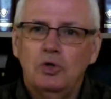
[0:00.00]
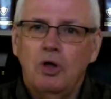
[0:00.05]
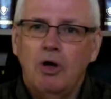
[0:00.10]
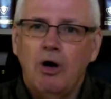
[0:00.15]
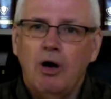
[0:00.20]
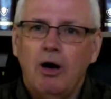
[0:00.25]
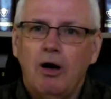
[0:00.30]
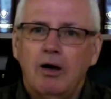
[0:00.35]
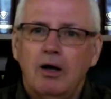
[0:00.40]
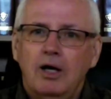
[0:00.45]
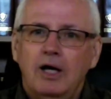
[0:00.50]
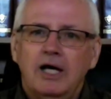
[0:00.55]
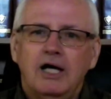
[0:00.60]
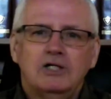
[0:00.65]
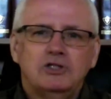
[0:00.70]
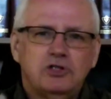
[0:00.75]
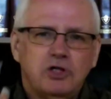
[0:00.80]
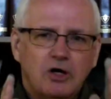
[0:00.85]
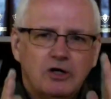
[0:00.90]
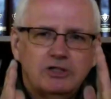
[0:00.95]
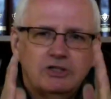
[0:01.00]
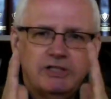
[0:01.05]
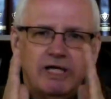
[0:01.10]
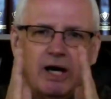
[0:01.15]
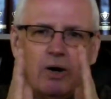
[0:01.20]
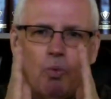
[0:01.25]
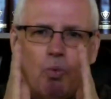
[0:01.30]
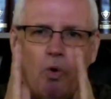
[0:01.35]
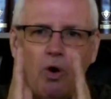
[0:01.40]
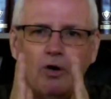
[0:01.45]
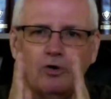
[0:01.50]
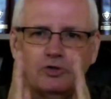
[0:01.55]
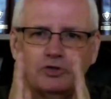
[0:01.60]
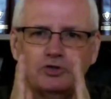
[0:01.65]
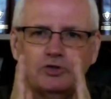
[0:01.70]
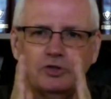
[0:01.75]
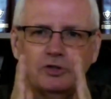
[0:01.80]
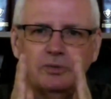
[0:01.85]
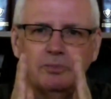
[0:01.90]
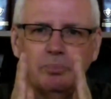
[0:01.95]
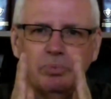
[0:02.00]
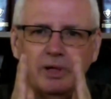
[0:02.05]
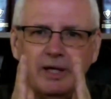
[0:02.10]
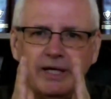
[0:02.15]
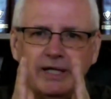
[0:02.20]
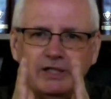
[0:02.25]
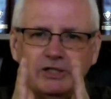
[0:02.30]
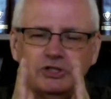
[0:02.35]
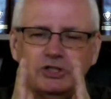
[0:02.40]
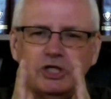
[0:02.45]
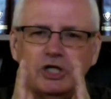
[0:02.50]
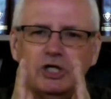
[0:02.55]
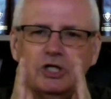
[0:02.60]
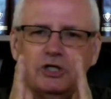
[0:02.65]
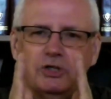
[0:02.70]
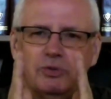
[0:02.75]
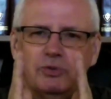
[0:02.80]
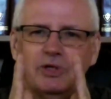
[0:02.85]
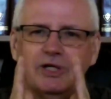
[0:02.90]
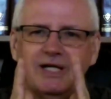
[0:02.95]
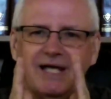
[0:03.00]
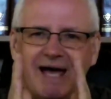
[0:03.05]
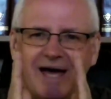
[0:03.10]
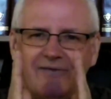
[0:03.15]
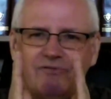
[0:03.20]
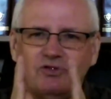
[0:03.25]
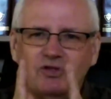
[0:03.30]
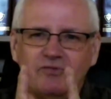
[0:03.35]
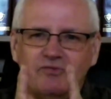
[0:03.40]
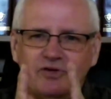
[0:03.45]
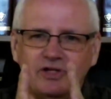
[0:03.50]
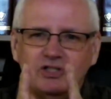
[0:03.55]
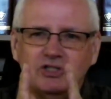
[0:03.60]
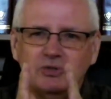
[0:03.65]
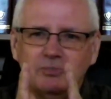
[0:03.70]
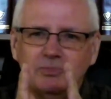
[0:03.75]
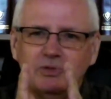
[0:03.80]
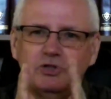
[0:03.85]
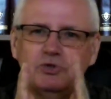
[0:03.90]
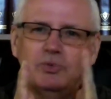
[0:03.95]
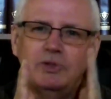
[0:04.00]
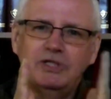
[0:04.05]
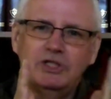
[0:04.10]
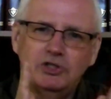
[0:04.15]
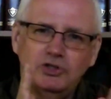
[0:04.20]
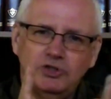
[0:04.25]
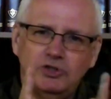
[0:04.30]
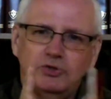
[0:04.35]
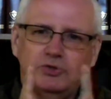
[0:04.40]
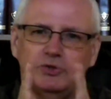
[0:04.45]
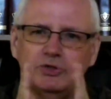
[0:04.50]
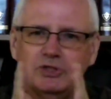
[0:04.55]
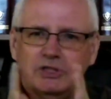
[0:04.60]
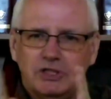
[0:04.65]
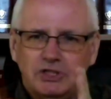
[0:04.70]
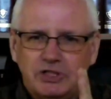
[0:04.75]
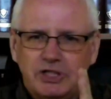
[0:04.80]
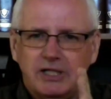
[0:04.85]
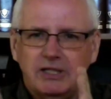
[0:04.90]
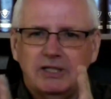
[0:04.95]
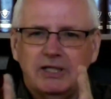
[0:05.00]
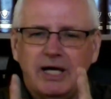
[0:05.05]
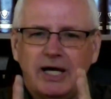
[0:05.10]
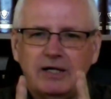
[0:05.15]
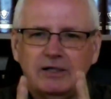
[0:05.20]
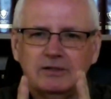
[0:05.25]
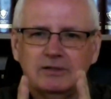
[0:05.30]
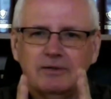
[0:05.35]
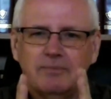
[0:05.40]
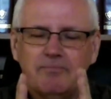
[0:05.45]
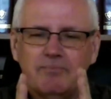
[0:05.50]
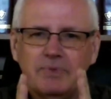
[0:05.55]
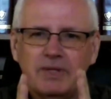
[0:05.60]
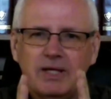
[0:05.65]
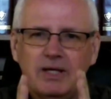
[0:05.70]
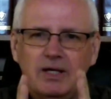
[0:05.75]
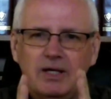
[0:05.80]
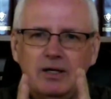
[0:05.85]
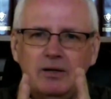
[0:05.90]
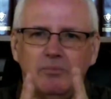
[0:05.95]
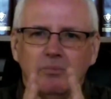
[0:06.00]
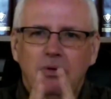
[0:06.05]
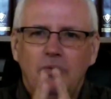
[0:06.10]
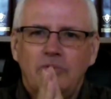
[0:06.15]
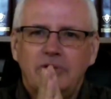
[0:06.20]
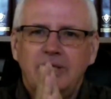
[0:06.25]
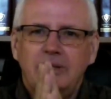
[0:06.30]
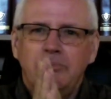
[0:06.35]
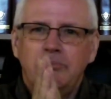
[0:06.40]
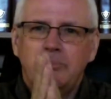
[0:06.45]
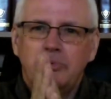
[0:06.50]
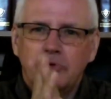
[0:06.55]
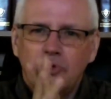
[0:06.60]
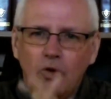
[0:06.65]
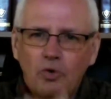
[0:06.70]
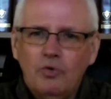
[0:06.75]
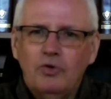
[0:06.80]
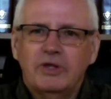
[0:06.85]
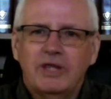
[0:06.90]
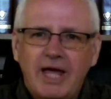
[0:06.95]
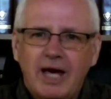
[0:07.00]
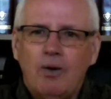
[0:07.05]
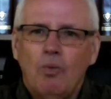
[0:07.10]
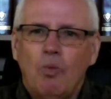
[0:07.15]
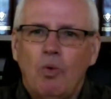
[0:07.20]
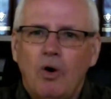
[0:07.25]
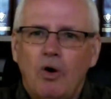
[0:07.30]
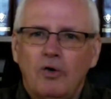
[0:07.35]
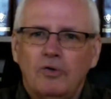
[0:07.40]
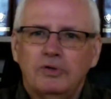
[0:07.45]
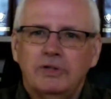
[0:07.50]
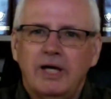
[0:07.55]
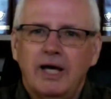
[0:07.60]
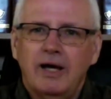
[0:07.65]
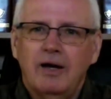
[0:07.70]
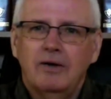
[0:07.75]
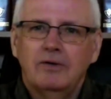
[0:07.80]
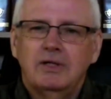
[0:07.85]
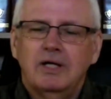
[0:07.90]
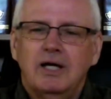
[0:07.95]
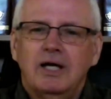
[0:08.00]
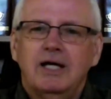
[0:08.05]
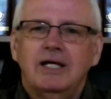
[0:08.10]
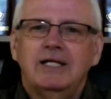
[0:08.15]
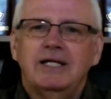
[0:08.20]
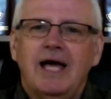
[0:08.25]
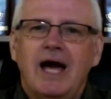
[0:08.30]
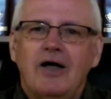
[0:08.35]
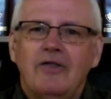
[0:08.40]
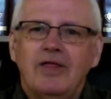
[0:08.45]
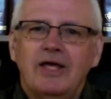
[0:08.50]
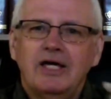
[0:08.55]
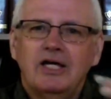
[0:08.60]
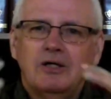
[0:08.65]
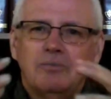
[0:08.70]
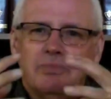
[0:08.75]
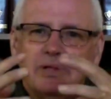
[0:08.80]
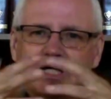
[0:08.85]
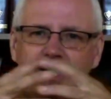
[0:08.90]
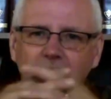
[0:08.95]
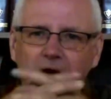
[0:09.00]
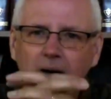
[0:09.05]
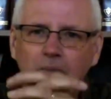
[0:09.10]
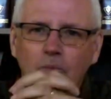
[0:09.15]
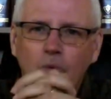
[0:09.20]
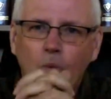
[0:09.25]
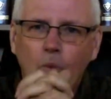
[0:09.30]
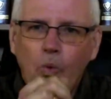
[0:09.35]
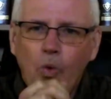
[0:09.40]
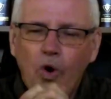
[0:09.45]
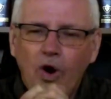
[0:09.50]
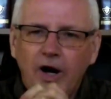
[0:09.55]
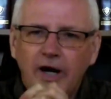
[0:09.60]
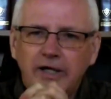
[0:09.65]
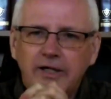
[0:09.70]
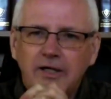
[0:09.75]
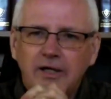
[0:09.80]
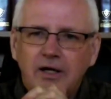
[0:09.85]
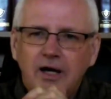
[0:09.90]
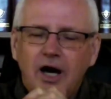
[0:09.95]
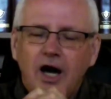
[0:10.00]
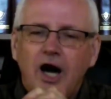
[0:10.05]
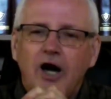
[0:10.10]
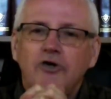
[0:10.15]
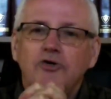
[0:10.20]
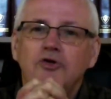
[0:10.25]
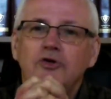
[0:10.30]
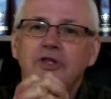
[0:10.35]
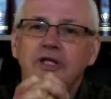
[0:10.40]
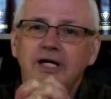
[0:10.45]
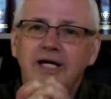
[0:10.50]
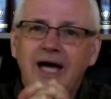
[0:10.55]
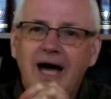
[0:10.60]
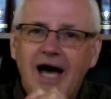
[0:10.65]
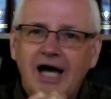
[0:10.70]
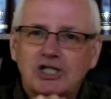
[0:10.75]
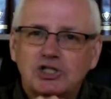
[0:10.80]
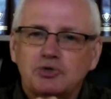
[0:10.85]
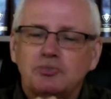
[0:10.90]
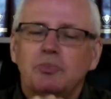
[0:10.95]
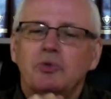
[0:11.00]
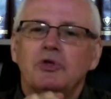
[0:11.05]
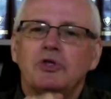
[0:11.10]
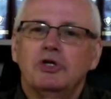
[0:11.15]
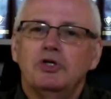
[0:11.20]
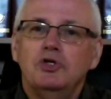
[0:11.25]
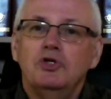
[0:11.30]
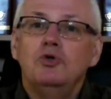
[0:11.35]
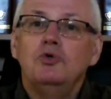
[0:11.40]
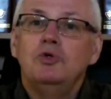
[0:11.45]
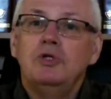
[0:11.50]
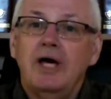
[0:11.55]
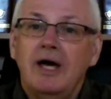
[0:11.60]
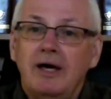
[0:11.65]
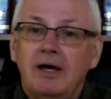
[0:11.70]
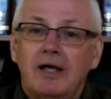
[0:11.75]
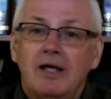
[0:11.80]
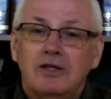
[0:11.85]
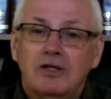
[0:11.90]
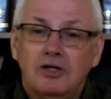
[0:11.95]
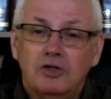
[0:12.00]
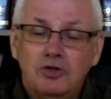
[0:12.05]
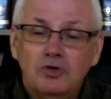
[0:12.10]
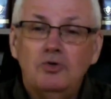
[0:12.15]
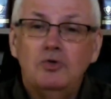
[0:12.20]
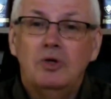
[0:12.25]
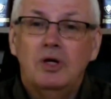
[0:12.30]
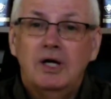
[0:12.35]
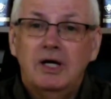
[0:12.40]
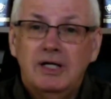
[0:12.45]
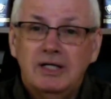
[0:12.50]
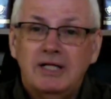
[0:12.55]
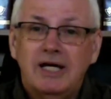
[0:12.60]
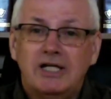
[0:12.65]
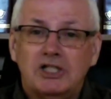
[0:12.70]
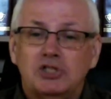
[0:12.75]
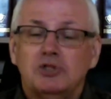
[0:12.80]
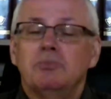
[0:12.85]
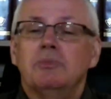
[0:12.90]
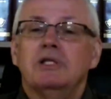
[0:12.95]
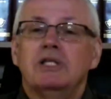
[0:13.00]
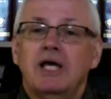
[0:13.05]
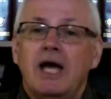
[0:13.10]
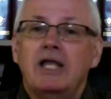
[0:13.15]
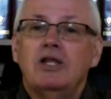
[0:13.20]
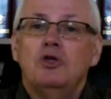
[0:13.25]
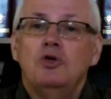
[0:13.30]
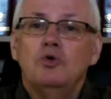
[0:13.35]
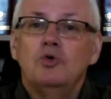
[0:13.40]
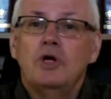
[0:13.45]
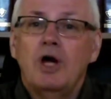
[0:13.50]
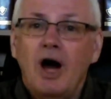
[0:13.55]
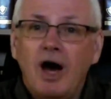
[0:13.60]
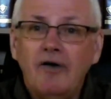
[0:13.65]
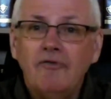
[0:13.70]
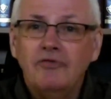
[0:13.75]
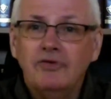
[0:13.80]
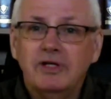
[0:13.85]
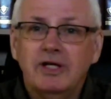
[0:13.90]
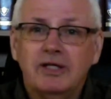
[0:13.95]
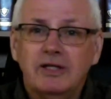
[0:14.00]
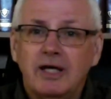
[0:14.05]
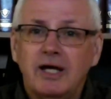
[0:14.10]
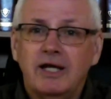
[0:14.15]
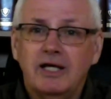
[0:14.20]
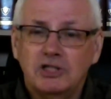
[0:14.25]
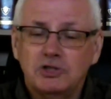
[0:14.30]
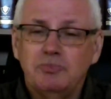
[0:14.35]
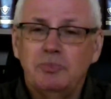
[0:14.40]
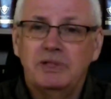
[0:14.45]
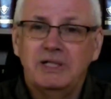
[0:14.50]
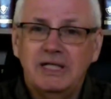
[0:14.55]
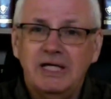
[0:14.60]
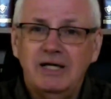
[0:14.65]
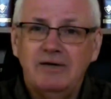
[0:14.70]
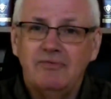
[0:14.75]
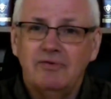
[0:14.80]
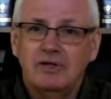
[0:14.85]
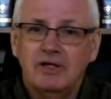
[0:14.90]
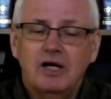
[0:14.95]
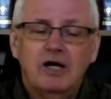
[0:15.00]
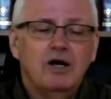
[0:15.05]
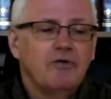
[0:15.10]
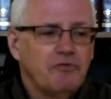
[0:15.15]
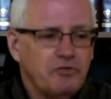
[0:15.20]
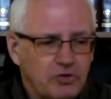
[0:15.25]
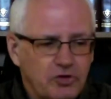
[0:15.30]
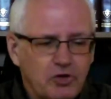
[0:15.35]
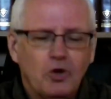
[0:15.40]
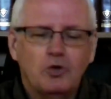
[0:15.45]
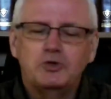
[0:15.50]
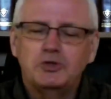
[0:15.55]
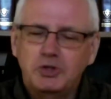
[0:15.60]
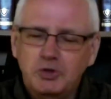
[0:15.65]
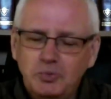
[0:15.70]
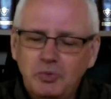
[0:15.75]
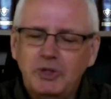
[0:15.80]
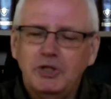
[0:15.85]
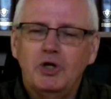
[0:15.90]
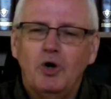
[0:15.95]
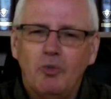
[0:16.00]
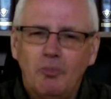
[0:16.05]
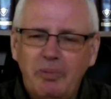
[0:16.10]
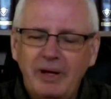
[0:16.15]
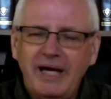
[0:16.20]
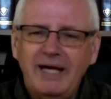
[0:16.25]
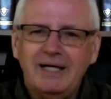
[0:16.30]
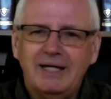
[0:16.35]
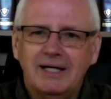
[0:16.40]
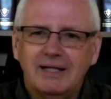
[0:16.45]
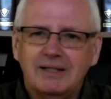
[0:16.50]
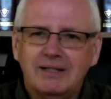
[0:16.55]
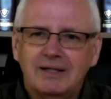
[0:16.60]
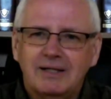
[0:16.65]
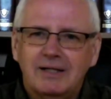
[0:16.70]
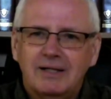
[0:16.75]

law. As long as that wall stood in place, you were going to have division between the Jews and the Gentiles. But when he broke that wall down, now they can become one under the gospel, the new, te- the new Testament, that new covenant that has been given for those who would obey it.